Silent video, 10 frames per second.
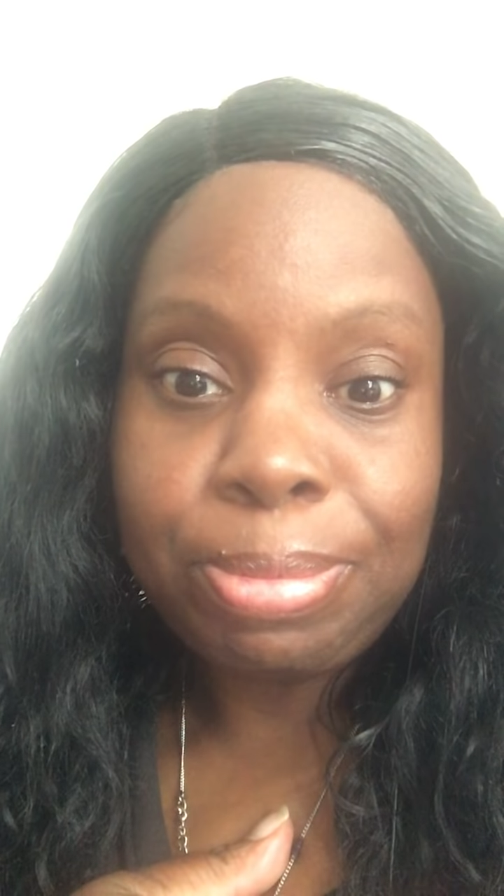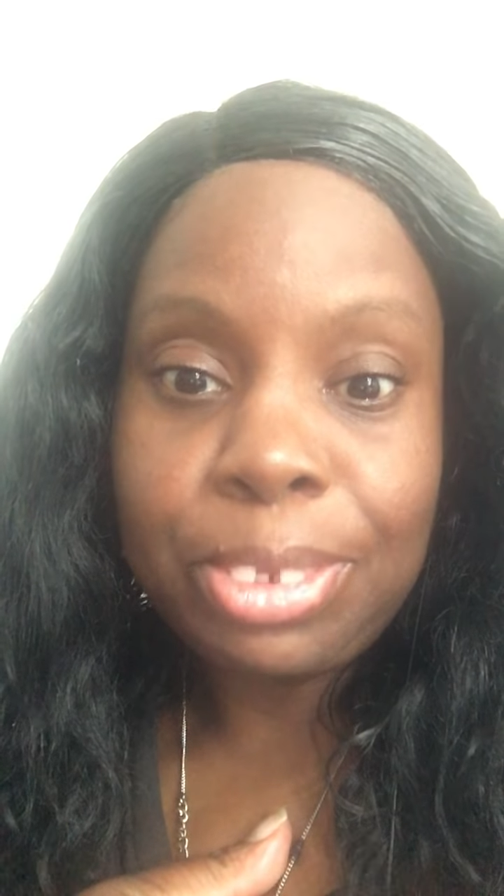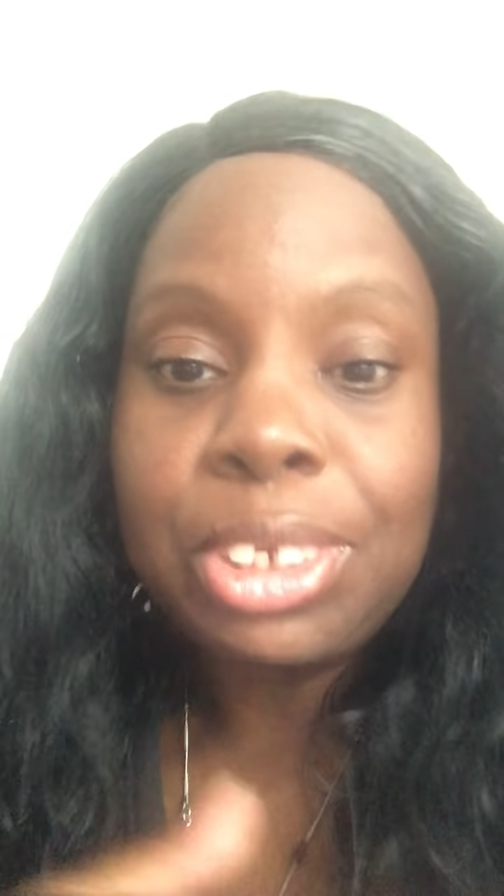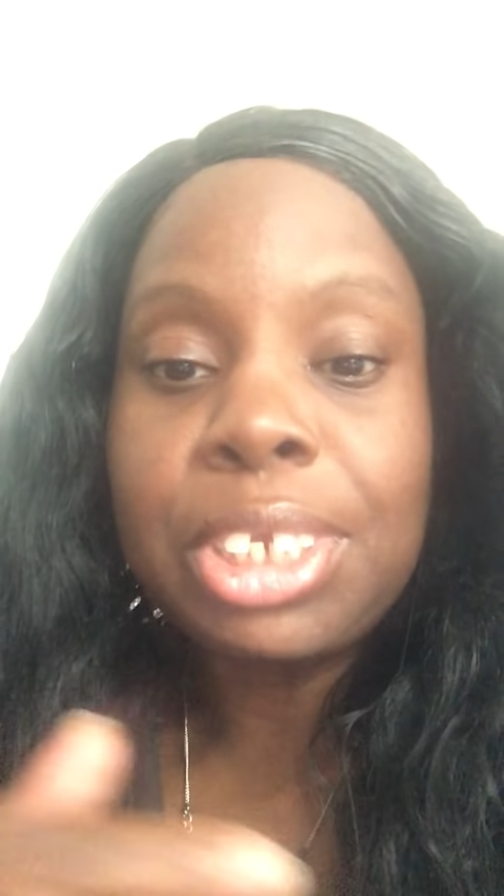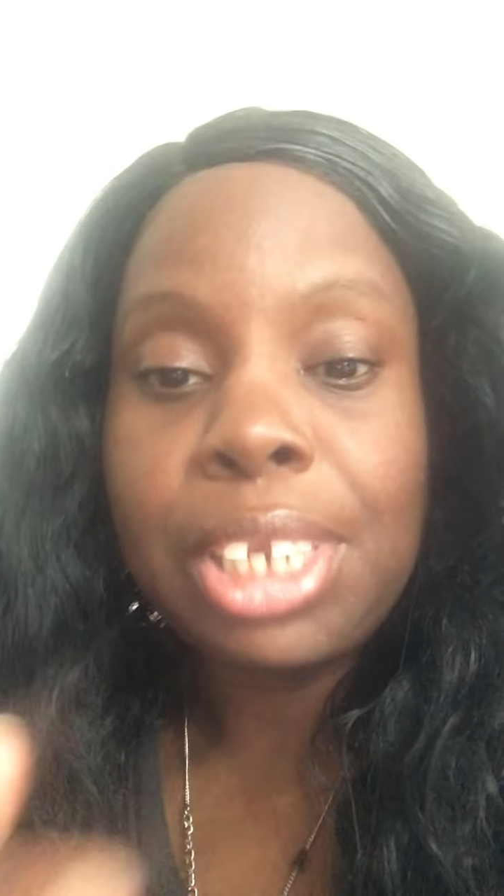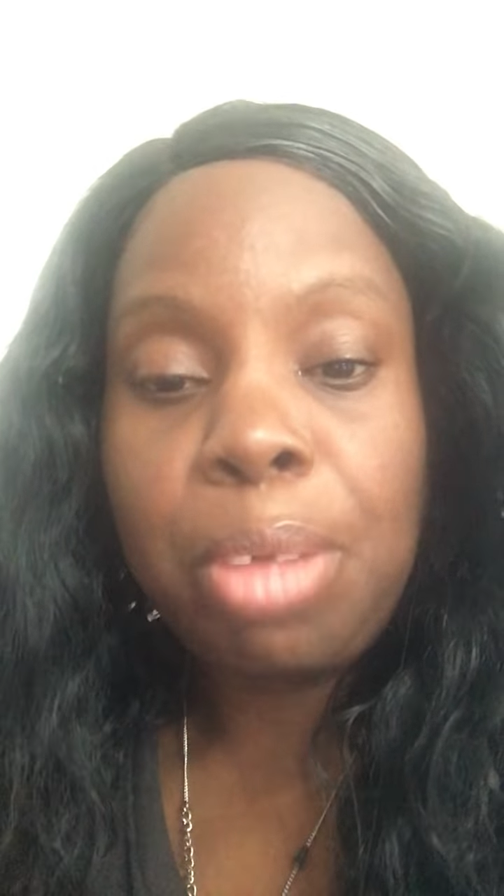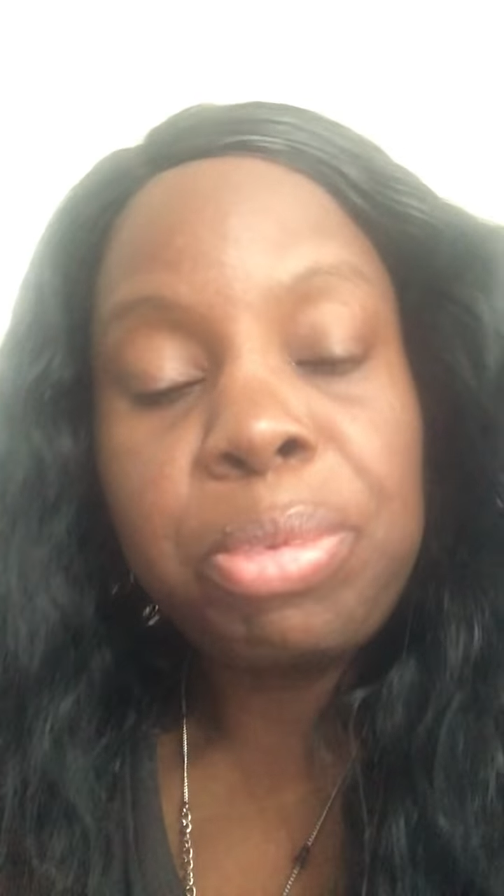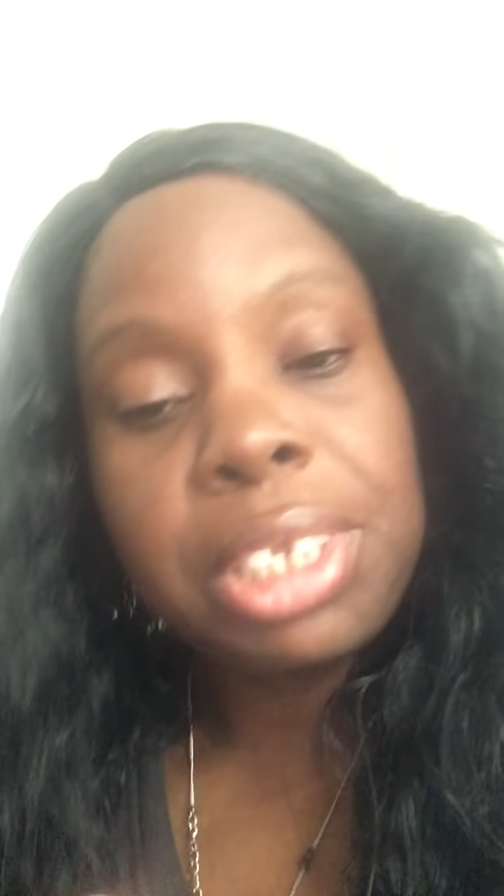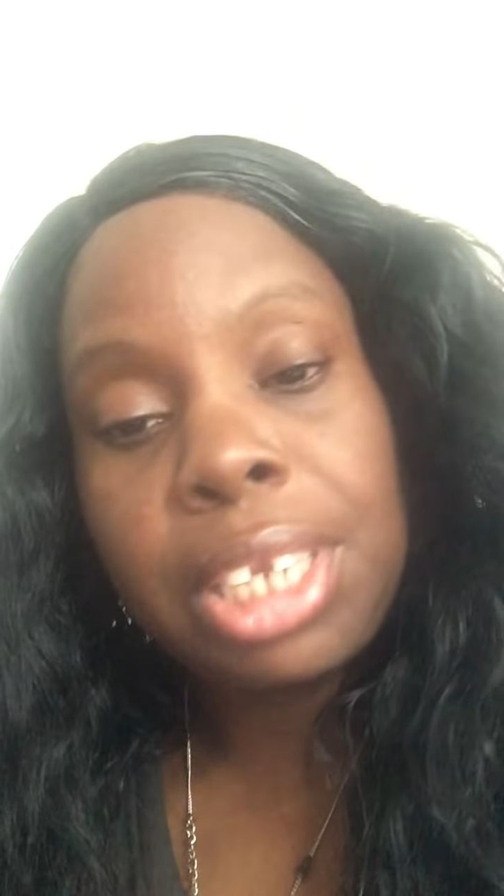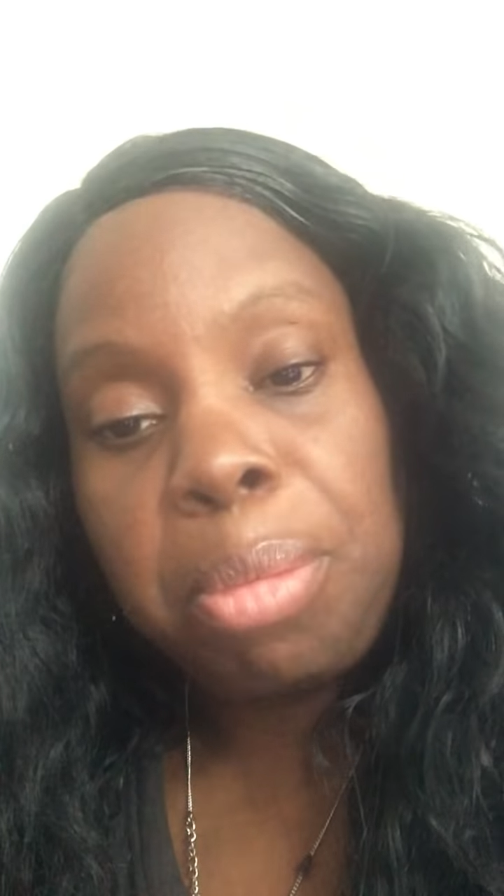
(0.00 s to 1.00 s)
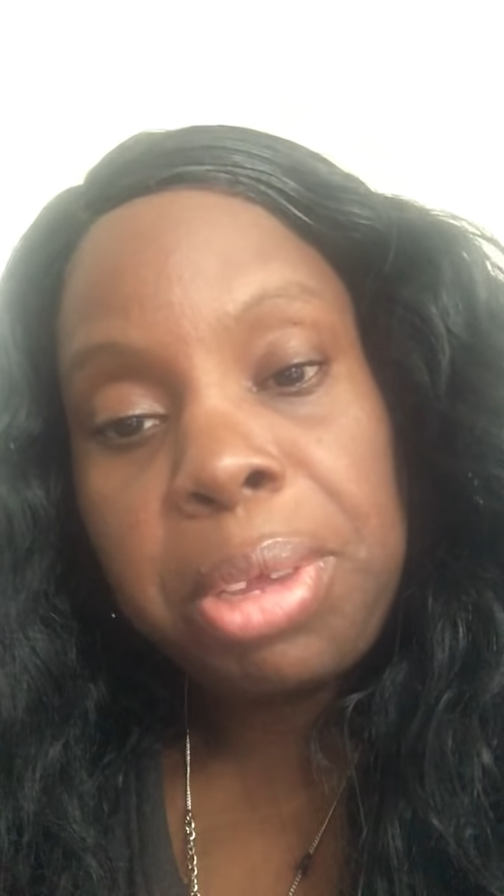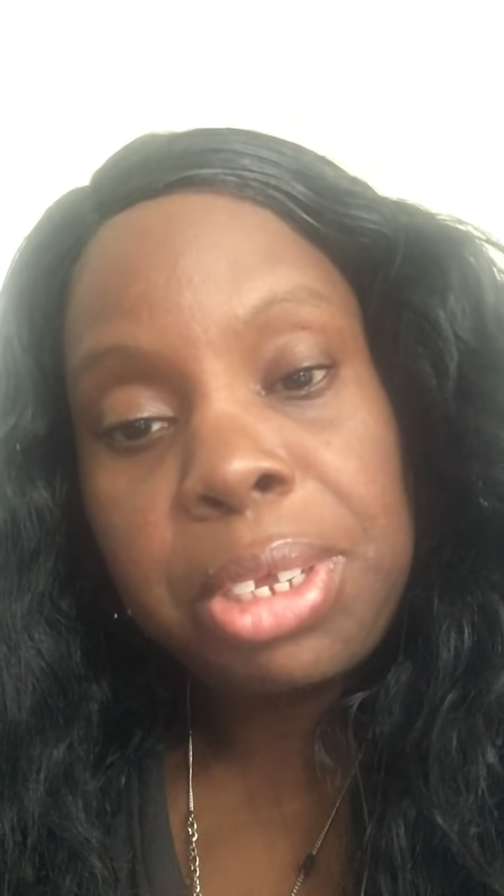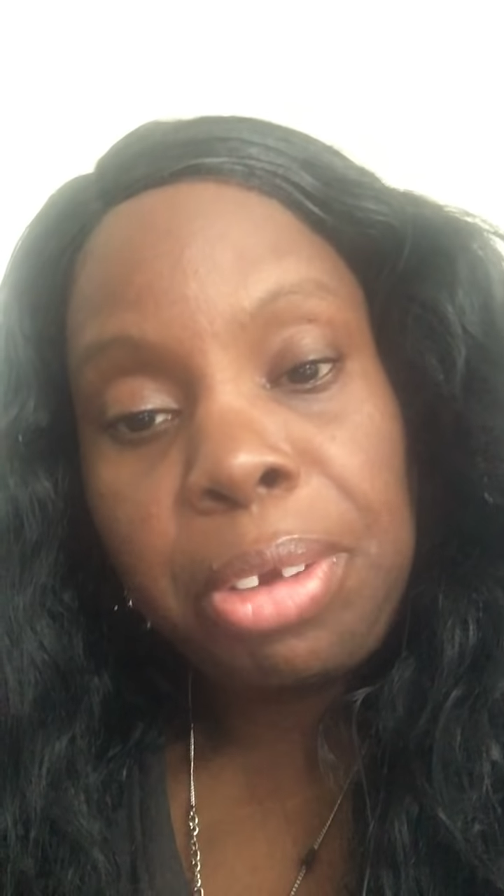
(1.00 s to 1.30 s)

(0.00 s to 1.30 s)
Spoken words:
slept with the neighborhood